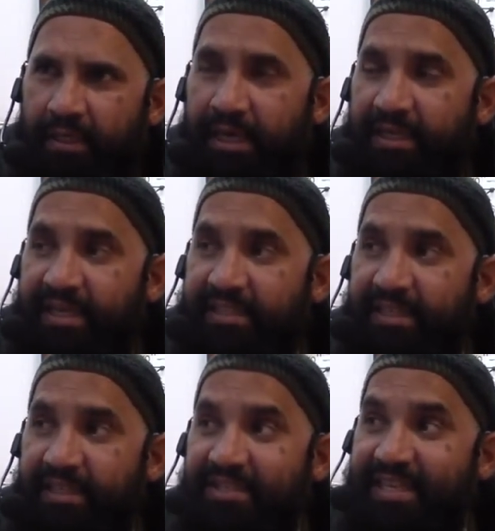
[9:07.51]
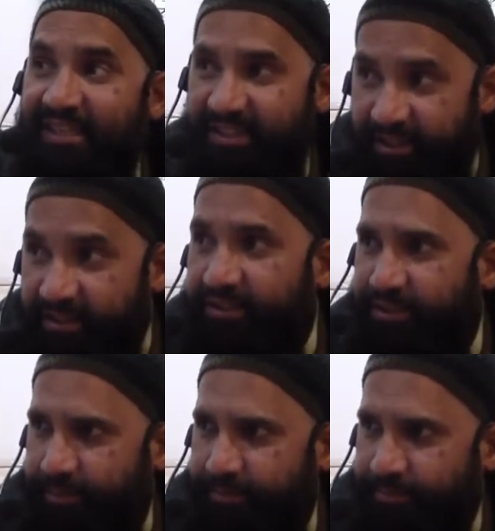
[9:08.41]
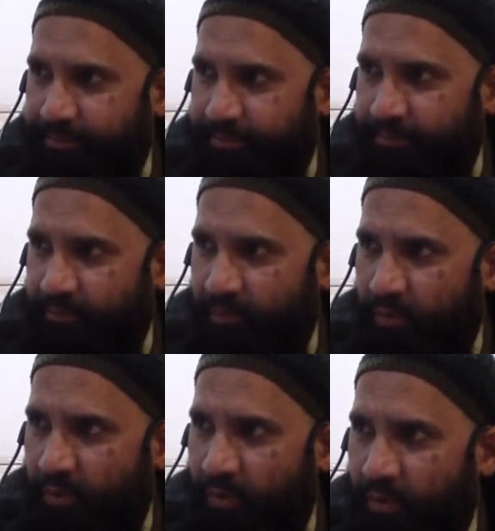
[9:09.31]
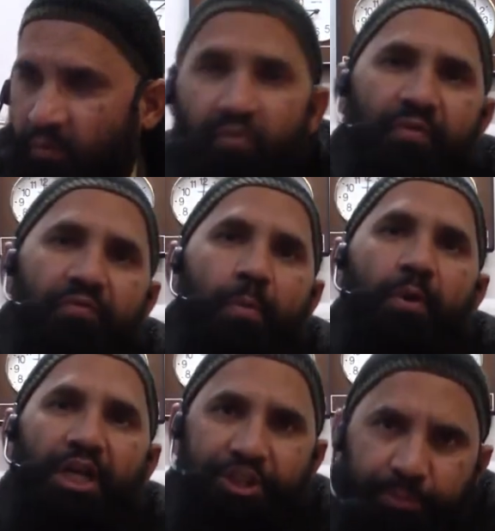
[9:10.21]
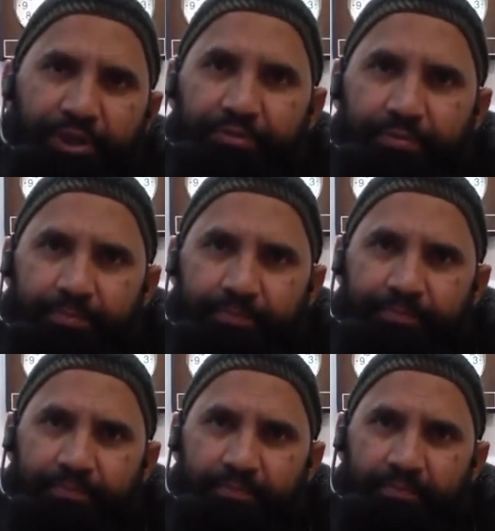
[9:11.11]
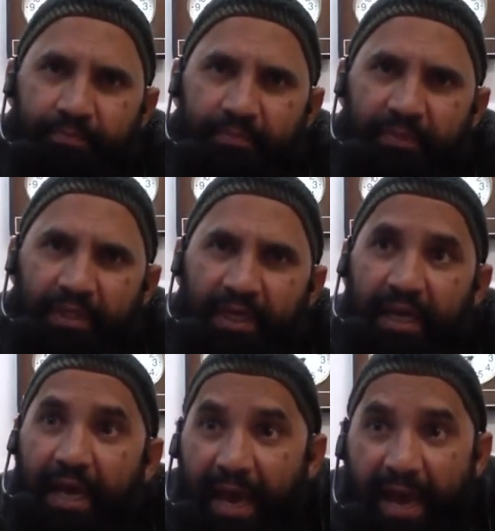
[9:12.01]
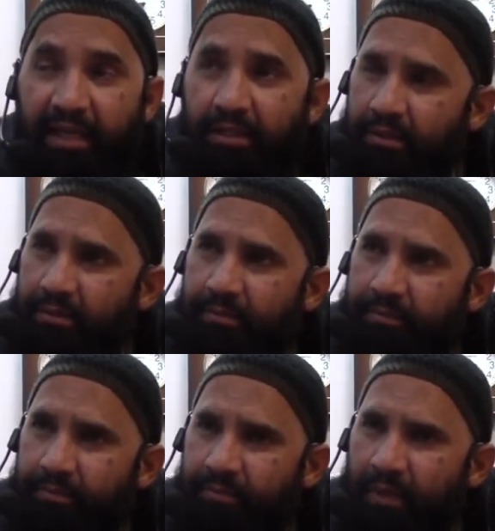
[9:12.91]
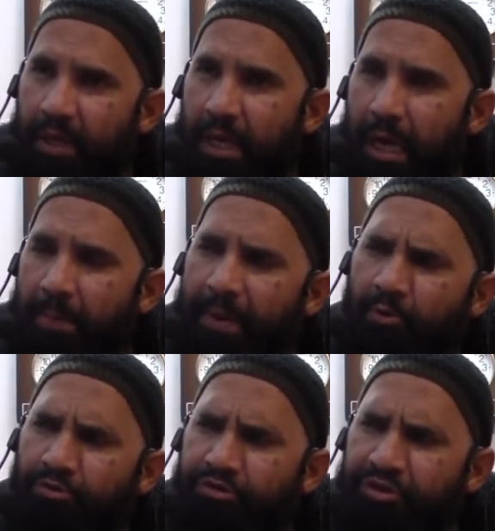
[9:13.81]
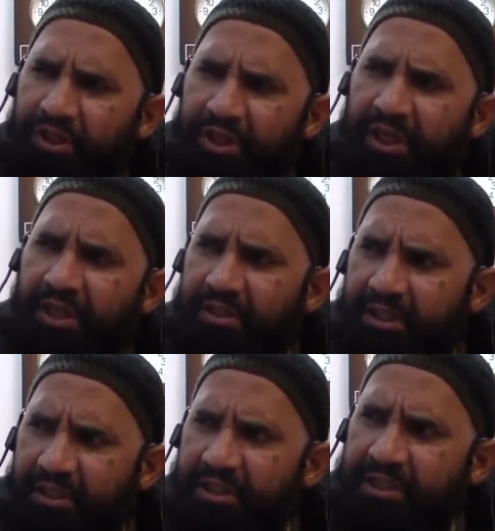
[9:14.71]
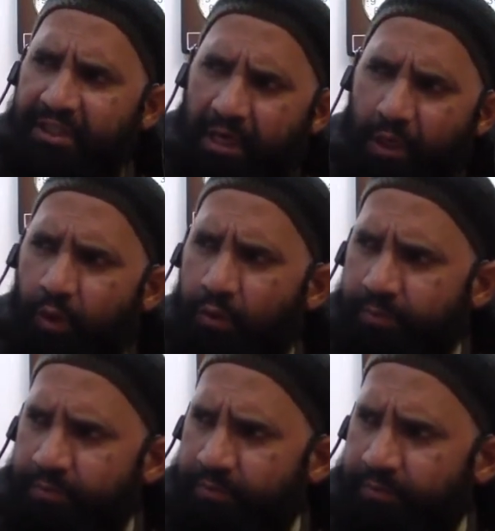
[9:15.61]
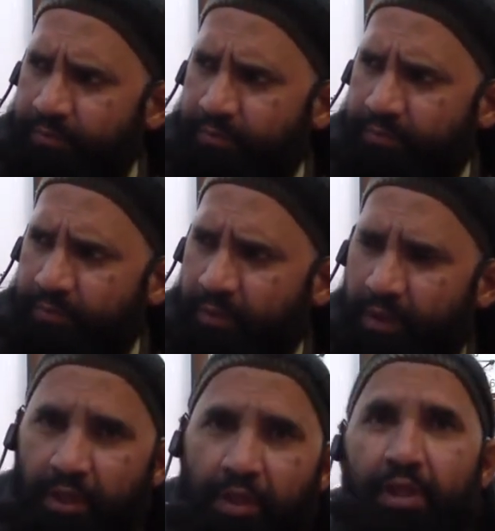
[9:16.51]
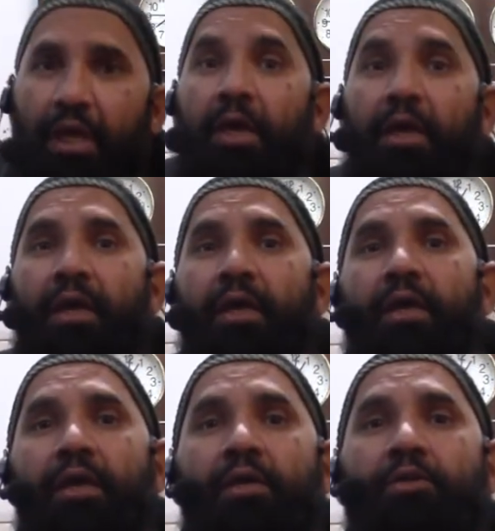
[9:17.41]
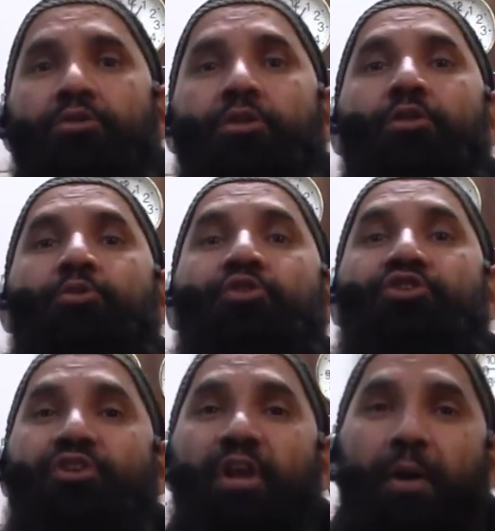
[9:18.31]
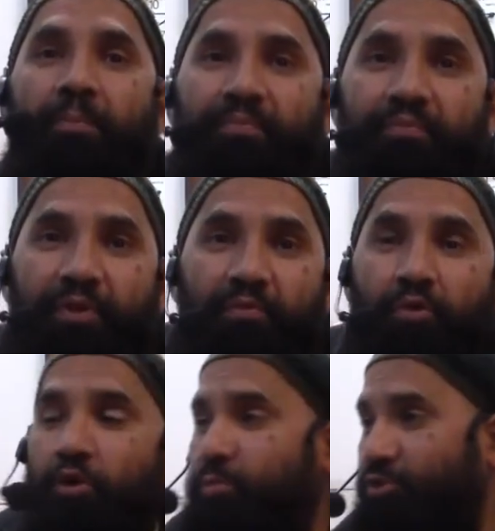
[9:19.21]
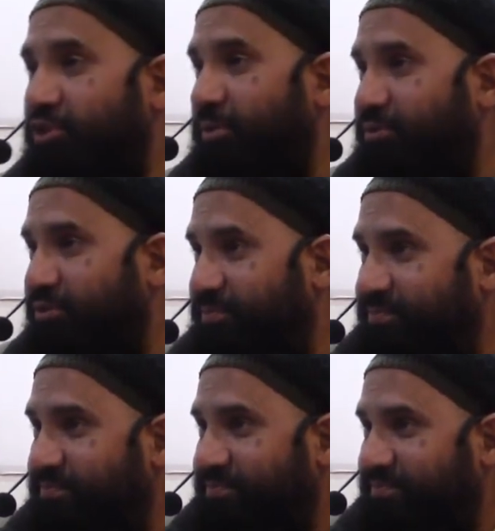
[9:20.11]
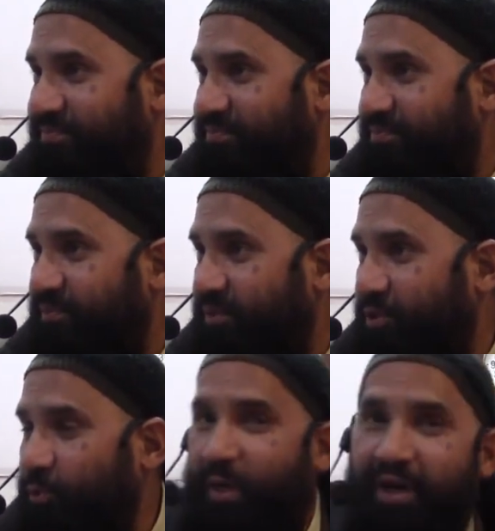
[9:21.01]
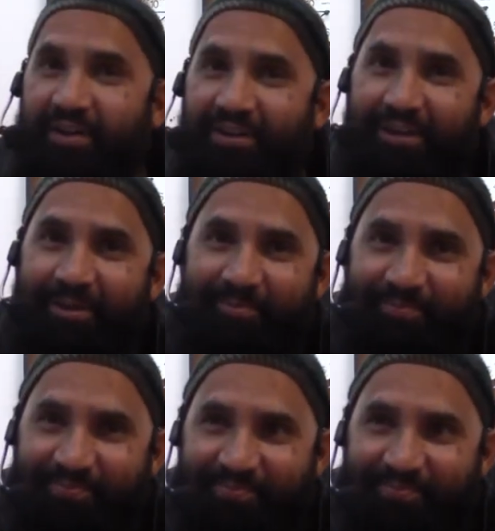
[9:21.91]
that his ancestors were from Kashmir, and about 300 years ago, they turned to Islam. They were not Muslims. Subhanallah.